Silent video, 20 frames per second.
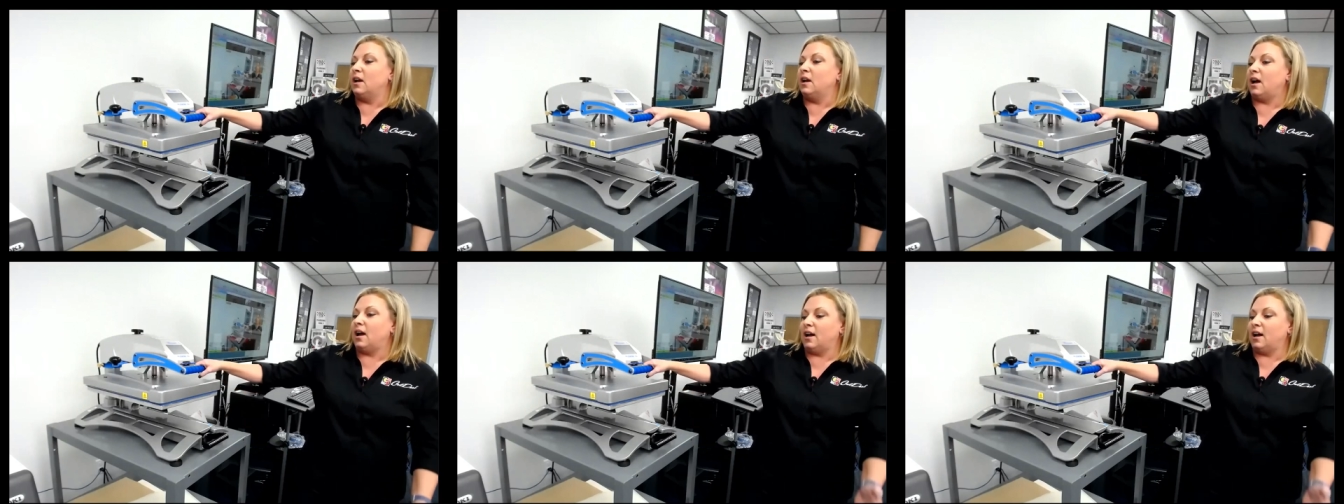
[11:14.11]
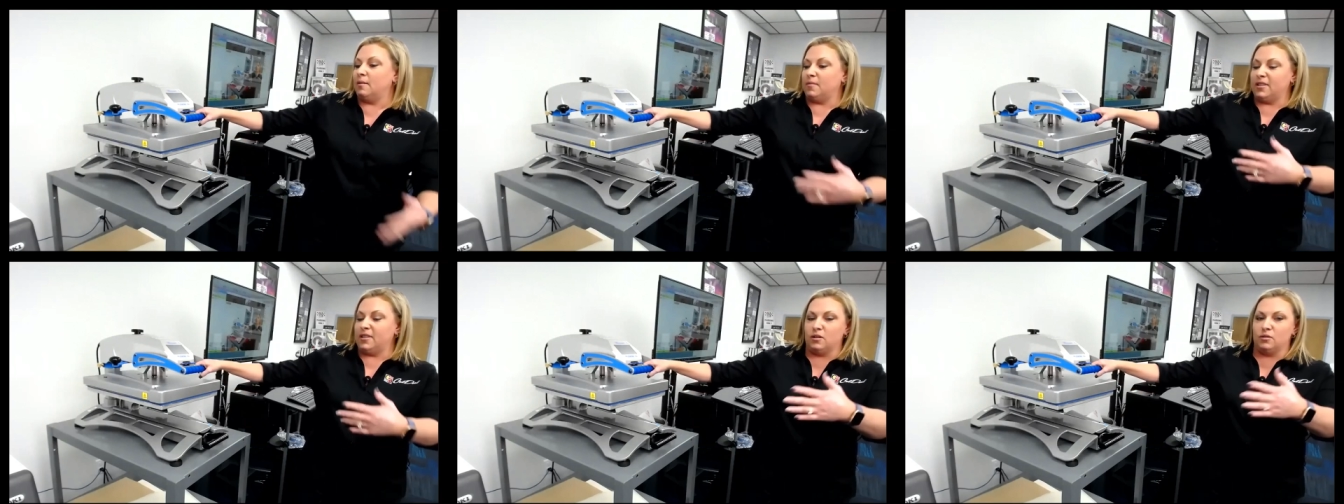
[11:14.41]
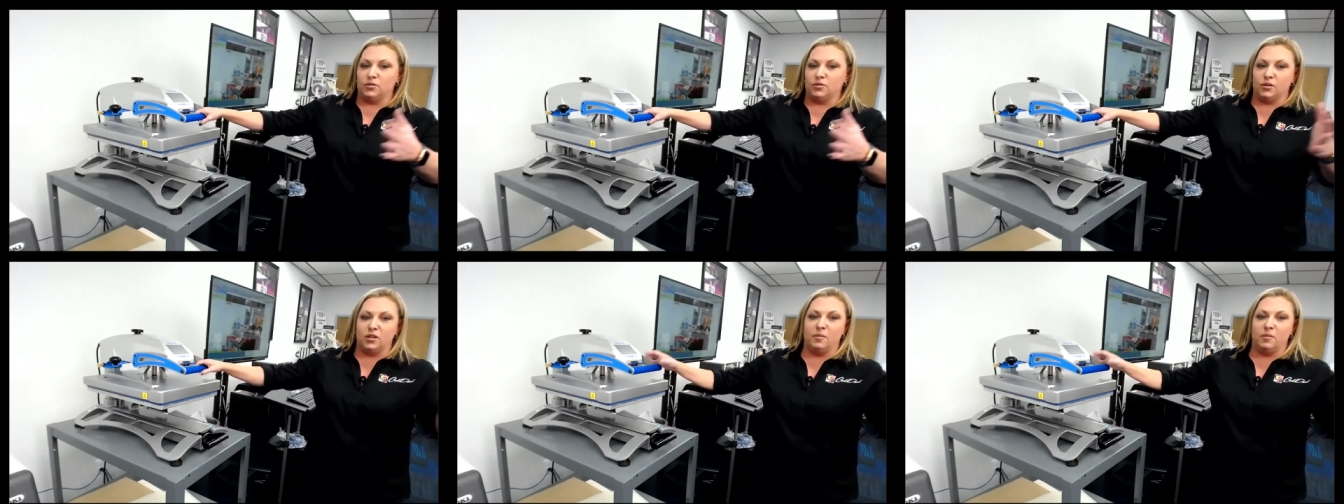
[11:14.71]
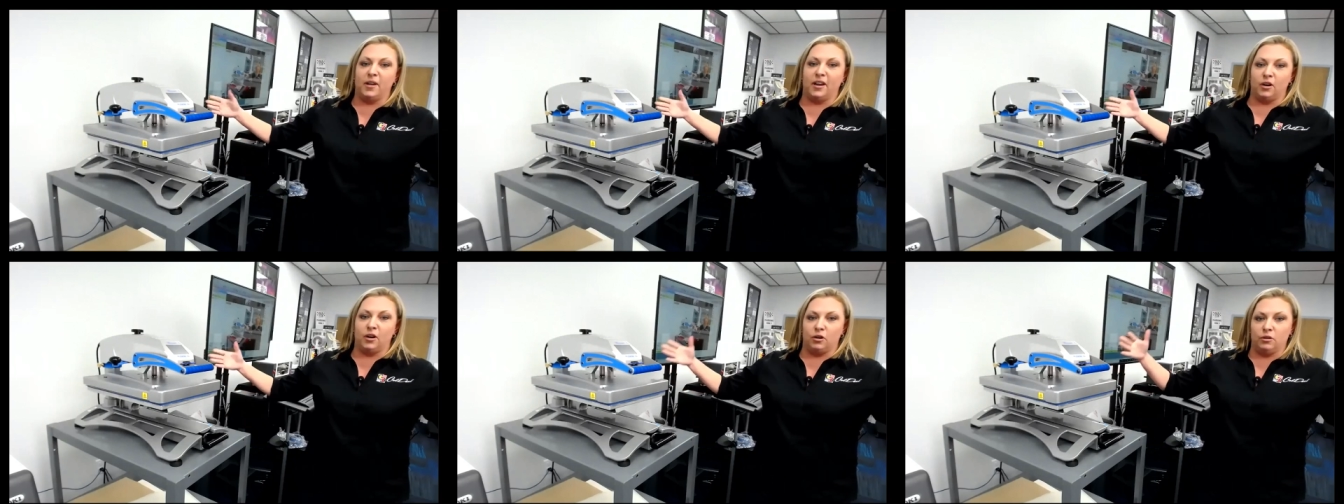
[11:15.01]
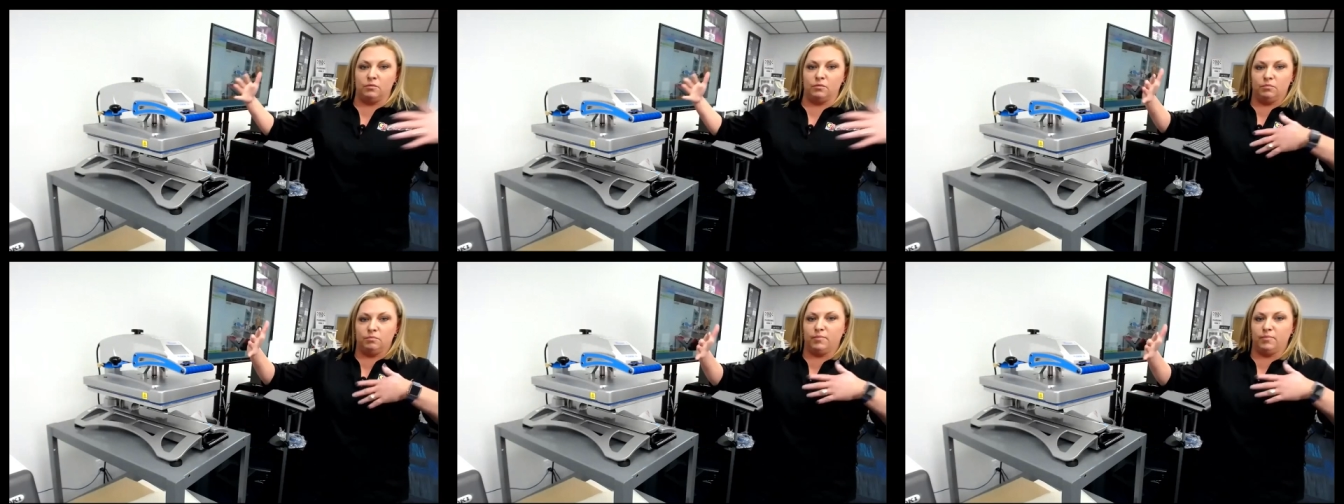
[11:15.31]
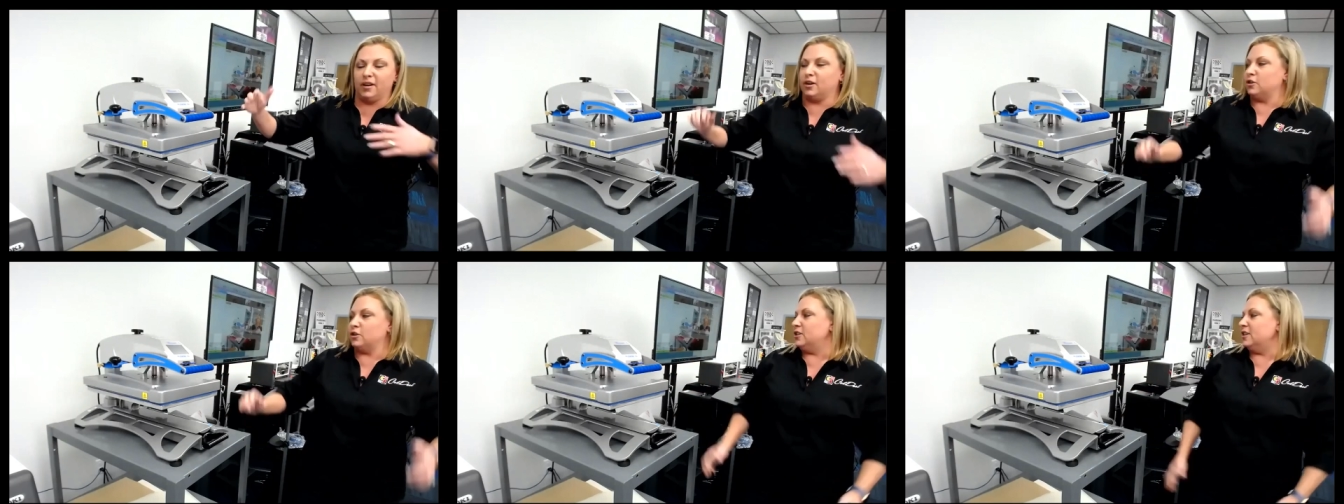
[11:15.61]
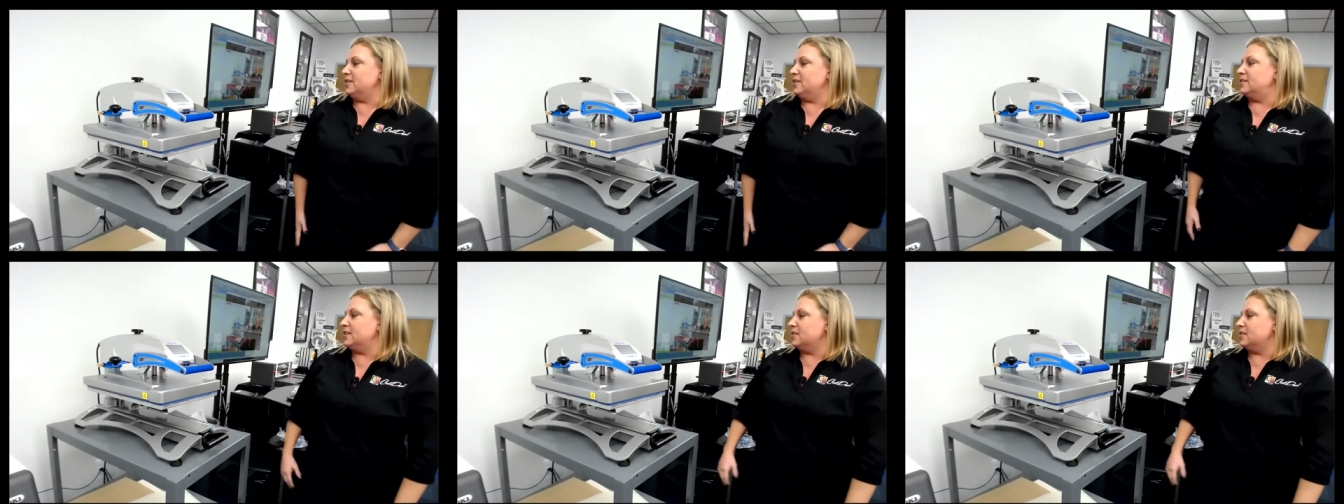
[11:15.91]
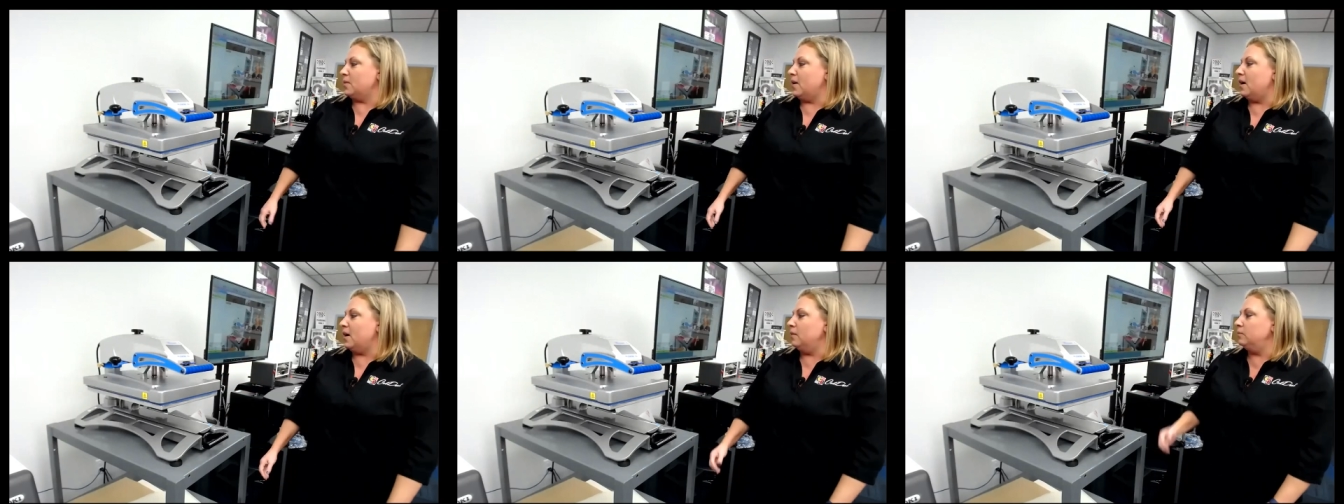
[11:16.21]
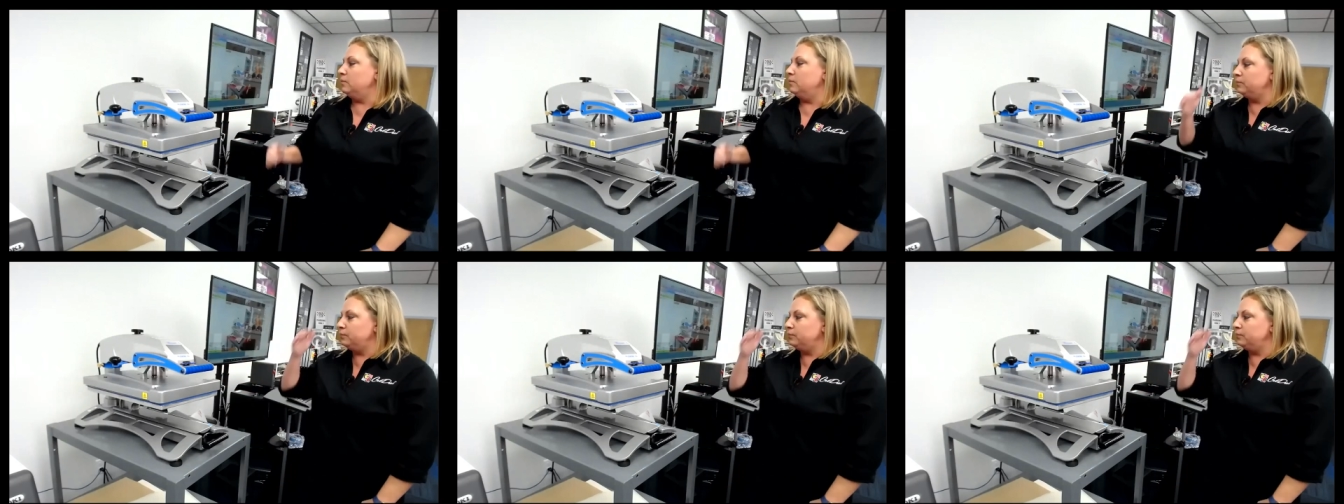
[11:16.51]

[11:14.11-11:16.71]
um, and those are the bigger bigger sheets as well.